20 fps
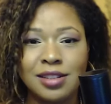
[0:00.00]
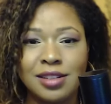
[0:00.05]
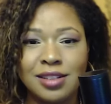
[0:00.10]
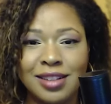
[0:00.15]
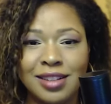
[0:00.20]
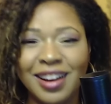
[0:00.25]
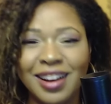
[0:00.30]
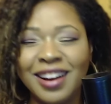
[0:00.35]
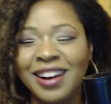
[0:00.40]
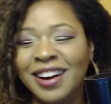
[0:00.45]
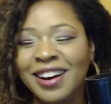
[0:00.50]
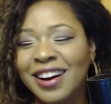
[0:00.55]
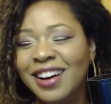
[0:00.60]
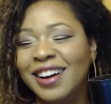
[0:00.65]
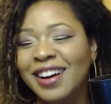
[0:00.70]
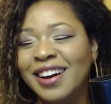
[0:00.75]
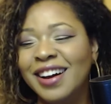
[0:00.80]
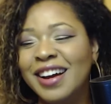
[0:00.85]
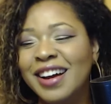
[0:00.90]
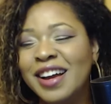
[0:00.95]

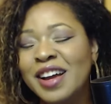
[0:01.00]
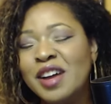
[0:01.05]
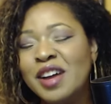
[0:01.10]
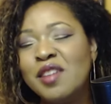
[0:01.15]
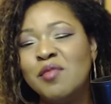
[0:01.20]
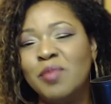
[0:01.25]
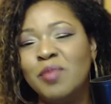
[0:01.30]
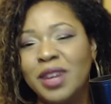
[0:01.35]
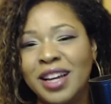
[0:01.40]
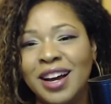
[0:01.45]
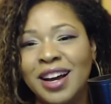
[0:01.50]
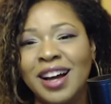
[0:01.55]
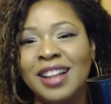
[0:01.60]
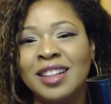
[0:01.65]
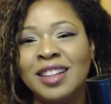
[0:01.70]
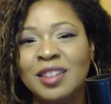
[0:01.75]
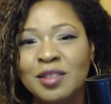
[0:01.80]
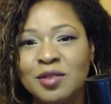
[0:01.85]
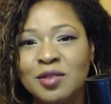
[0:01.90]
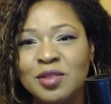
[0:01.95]
but yeah, I
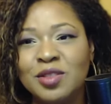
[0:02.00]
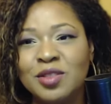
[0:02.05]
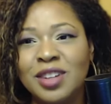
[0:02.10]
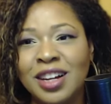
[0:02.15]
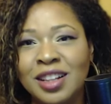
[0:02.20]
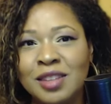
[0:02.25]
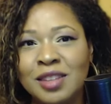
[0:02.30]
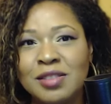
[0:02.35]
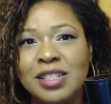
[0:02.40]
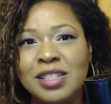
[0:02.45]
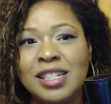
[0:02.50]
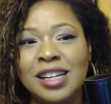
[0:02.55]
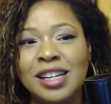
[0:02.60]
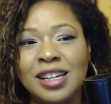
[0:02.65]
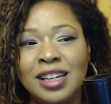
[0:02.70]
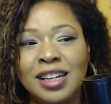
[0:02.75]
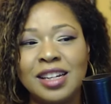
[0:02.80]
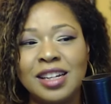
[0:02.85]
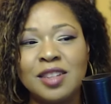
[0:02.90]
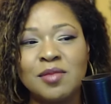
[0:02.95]
love, I love seeing
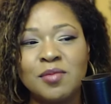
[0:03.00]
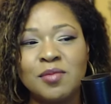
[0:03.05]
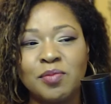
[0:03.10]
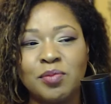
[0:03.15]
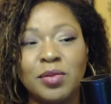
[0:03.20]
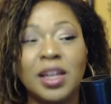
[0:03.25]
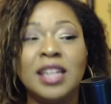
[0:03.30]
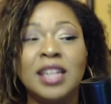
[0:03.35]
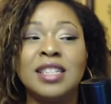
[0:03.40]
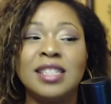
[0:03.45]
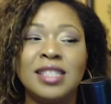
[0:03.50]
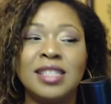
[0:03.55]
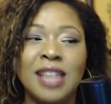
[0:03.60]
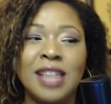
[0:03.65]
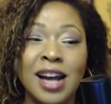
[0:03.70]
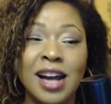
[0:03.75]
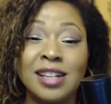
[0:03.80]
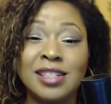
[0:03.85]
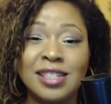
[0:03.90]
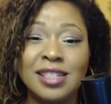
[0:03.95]
it. It's
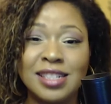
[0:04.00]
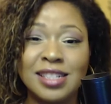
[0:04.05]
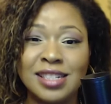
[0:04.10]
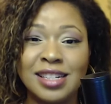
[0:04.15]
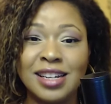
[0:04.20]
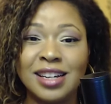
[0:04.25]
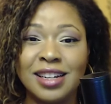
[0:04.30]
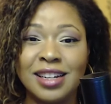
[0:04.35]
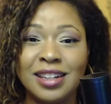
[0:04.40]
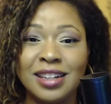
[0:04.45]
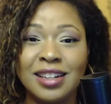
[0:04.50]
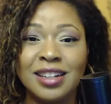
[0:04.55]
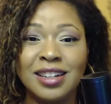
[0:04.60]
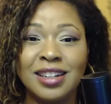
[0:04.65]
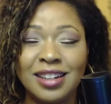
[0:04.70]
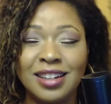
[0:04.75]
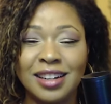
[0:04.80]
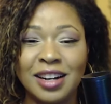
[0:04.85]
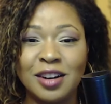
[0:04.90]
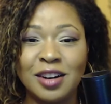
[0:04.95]
sad to see
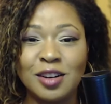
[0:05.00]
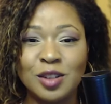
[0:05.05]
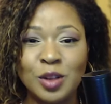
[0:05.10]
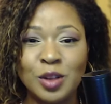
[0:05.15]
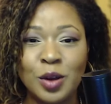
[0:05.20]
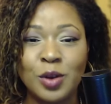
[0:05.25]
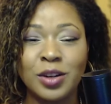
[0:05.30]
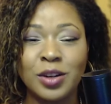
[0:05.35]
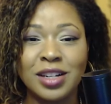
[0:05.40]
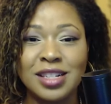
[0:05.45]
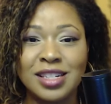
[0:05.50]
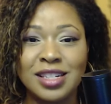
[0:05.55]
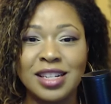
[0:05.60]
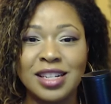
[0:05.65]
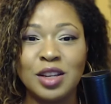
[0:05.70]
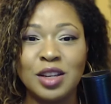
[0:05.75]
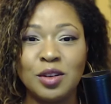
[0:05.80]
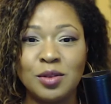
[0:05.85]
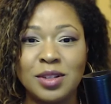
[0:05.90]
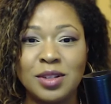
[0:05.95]
Karasuno
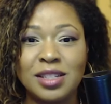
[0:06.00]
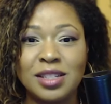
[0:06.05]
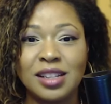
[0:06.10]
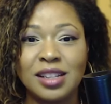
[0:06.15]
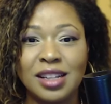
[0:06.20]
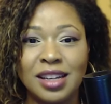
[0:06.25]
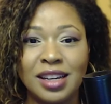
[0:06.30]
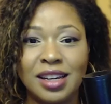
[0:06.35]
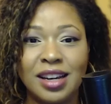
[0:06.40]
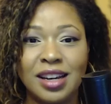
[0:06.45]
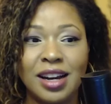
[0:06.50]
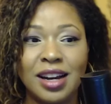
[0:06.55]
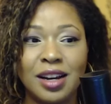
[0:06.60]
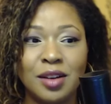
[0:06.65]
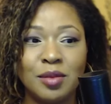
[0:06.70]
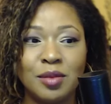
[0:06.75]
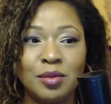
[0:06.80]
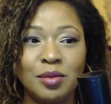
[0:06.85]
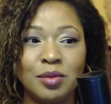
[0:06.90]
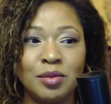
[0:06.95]
continuously,
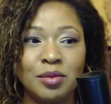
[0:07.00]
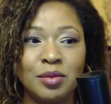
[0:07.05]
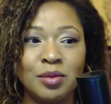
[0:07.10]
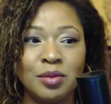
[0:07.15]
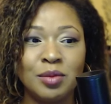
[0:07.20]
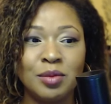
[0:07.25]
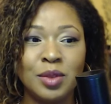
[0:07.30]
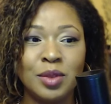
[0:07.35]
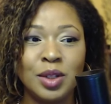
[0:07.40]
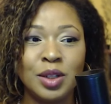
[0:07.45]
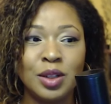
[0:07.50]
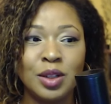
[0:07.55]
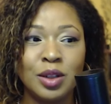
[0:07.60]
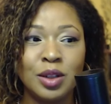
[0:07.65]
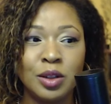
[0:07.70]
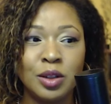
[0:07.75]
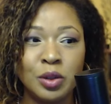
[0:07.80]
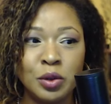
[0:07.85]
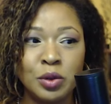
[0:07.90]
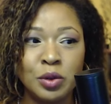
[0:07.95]
um,
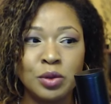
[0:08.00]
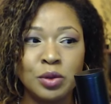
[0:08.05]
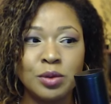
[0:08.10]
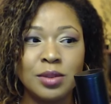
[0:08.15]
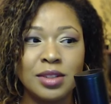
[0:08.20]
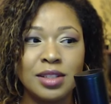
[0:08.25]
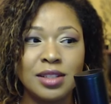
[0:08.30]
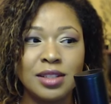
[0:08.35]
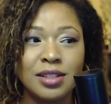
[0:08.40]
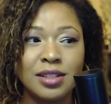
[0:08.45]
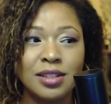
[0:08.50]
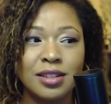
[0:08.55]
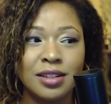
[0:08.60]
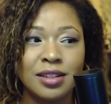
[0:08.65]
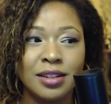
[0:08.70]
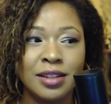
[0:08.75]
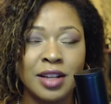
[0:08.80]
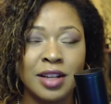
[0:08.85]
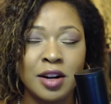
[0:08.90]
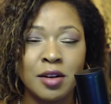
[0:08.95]
lose
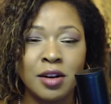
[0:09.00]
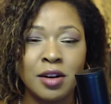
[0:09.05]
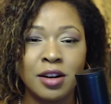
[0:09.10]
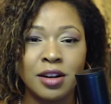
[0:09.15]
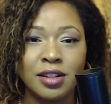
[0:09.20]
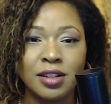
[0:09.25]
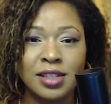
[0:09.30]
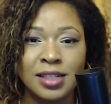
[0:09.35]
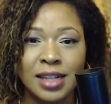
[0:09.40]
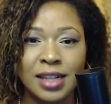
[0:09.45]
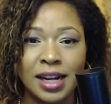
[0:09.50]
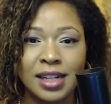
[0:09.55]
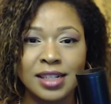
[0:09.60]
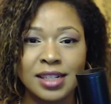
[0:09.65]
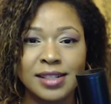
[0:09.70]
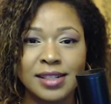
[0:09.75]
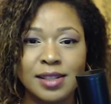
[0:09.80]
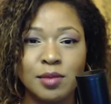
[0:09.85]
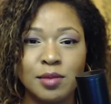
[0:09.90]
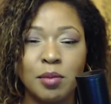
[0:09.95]
their
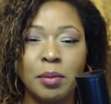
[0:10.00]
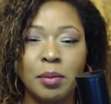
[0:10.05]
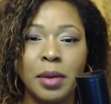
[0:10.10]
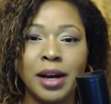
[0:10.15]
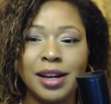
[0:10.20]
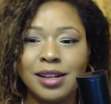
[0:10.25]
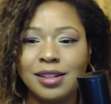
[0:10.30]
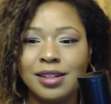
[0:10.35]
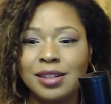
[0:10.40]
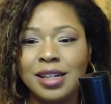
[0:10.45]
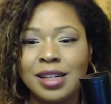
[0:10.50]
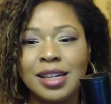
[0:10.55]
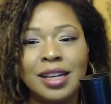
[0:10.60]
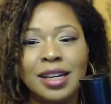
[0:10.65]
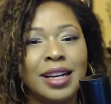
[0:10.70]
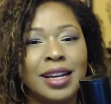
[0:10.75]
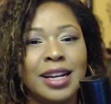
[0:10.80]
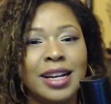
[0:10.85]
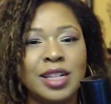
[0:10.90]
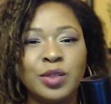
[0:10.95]
sets, but
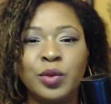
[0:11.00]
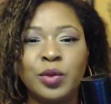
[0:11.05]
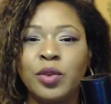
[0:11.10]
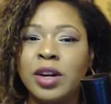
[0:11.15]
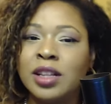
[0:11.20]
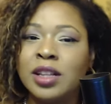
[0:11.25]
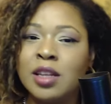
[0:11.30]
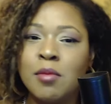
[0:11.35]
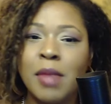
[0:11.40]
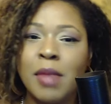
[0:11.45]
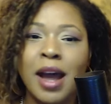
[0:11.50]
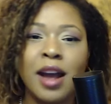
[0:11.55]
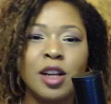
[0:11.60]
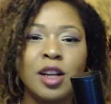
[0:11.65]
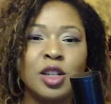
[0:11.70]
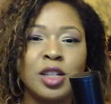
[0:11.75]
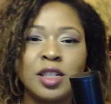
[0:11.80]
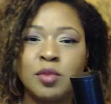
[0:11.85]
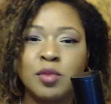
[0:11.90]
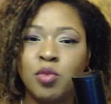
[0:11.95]
it's friendly match,
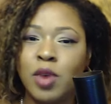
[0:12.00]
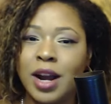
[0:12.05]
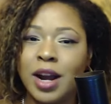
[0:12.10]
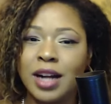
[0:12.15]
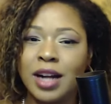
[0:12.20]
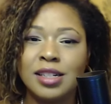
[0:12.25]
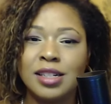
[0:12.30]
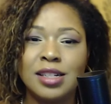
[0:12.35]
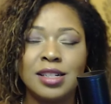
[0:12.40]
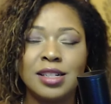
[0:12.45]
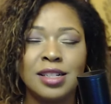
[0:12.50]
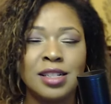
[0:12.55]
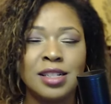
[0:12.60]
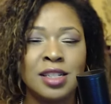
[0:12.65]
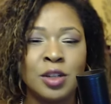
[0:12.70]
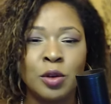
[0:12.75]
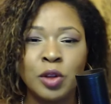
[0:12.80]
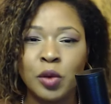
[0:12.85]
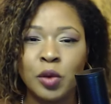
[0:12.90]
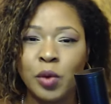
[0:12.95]
it's practice, it's the
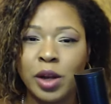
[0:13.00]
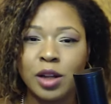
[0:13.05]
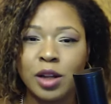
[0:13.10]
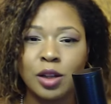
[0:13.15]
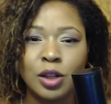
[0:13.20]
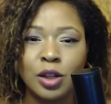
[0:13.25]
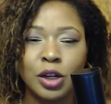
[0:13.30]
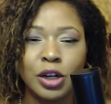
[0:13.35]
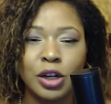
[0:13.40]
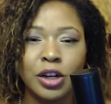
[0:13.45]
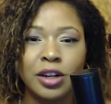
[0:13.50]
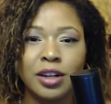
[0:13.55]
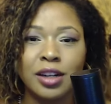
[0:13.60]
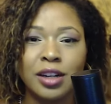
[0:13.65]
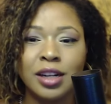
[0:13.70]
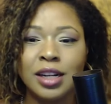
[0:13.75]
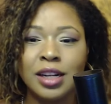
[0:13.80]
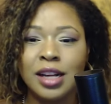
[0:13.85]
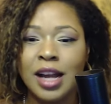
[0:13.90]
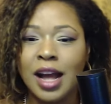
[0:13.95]
only way to learn
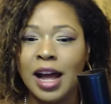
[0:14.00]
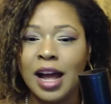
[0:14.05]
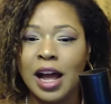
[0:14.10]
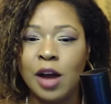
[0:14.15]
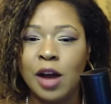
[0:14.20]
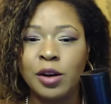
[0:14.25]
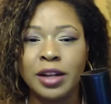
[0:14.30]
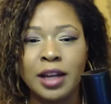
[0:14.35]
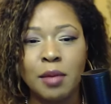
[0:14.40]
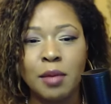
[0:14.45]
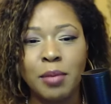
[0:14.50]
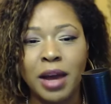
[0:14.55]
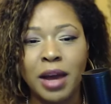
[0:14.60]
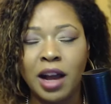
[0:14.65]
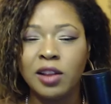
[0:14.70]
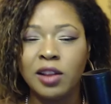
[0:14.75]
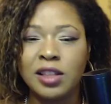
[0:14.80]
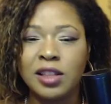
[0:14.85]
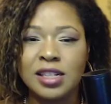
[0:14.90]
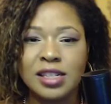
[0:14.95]
how to get back
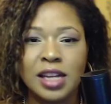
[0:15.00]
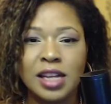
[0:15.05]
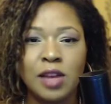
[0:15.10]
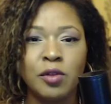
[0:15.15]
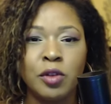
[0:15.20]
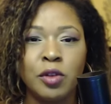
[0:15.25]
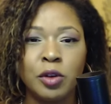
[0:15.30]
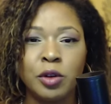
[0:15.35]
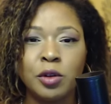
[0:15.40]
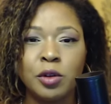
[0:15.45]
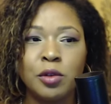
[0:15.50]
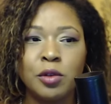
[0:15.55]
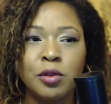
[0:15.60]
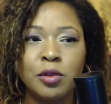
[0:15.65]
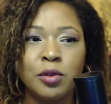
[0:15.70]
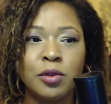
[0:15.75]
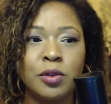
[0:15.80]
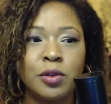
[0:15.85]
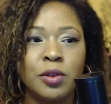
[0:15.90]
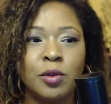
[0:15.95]
on the same
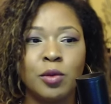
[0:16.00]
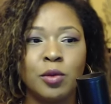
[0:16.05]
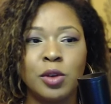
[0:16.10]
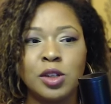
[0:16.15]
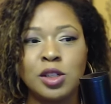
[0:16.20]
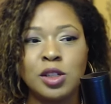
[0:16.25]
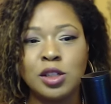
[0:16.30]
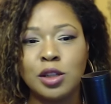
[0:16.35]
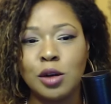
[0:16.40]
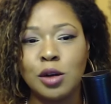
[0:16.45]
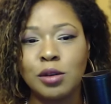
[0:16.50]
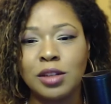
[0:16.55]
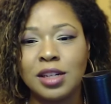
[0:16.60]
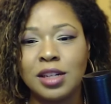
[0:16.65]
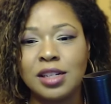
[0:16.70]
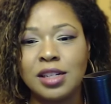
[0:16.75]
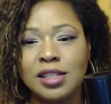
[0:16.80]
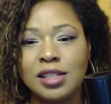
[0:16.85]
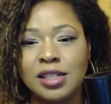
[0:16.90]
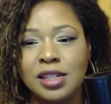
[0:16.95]
groove. We're
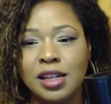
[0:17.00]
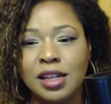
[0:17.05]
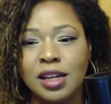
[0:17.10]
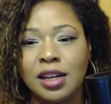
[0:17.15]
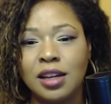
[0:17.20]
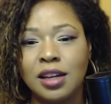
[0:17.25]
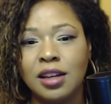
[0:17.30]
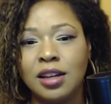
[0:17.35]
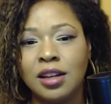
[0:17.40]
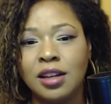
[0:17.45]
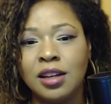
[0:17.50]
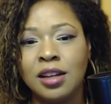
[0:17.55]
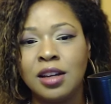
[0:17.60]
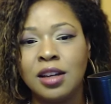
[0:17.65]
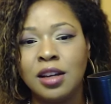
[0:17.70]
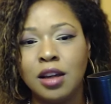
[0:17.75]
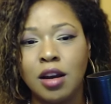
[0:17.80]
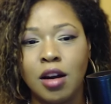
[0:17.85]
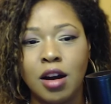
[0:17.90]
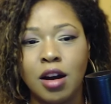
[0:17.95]
slowly seeing
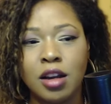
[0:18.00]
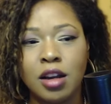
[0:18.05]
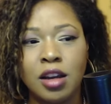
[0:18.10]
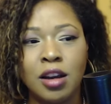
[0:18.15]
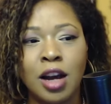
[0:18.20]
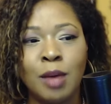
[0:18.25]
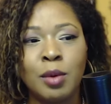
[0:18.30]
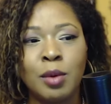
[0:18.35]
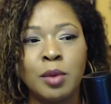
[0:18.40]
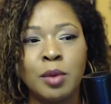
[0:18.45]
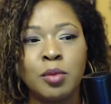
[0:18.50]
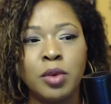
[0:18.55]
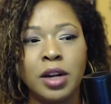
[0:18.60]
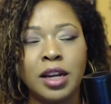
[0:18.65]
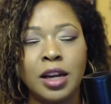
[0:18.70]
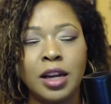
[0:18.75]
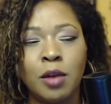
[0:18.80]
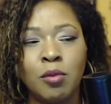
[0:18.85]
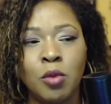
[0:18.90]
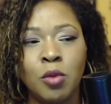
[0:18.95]
Kageyama break
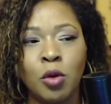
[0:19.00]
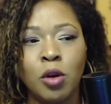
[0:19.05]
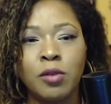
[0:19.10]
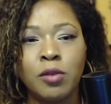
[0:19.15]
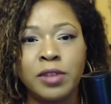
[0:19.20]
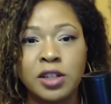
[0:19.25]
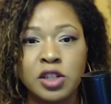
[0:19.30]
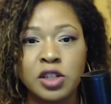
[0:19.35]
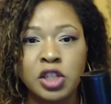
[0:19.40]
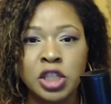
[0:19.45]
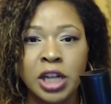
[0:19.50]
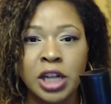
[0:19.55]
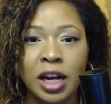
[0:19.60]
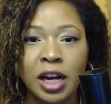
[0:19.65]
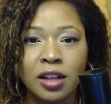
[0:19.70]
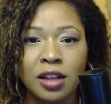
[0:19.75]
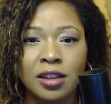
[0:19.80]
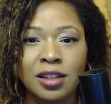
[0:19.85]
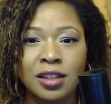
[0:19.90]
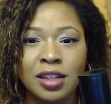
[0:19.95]
out more of his
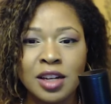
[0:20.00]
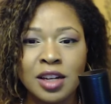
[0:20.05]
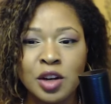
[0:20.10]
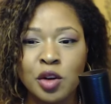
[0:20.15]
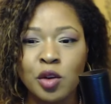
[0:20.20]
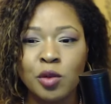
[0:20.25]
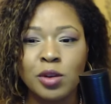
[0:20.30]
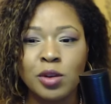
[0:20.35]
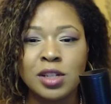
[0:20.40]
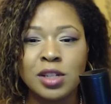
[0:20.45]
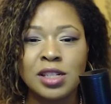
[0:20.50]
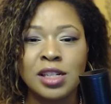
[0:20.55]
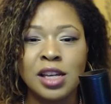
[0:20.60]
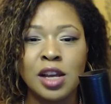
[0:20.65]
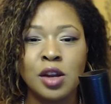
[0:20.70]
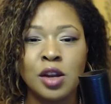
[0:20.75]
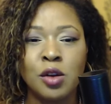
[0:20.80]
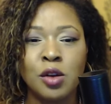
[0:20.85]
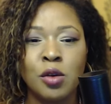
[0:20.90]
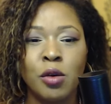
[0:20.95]
shell. We're
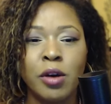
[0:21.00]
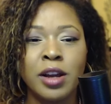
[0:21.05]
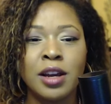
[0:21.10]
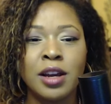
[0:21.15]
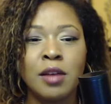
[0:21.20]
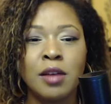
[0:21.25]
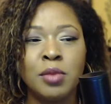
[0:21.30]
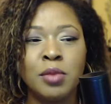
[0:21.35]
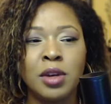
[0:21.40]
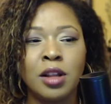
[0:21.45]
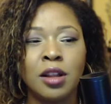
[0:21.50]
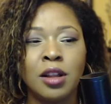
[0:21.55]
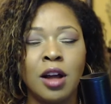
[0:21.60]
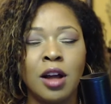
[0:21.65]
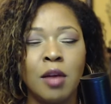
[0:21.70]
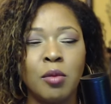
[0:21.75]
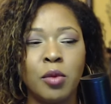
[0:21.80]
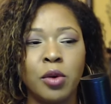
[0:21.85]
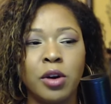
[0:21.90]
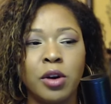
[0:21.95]
seeing Noya be a lot
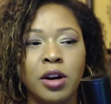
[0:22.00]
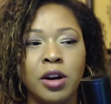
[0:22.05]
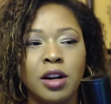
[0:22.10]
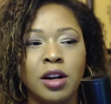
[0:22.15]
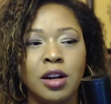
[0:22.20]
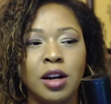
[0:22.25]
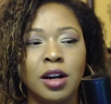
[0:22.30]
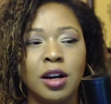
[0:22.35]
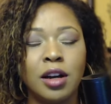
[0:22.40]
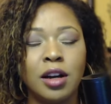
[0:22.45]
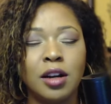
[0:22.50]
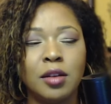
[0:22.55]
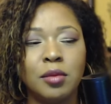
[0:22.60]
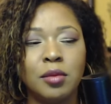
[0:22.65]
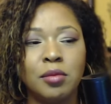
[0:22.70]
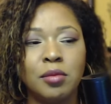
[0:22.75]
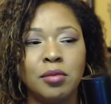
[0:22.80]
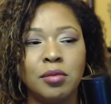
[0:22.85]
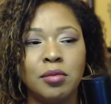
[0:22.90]
more um,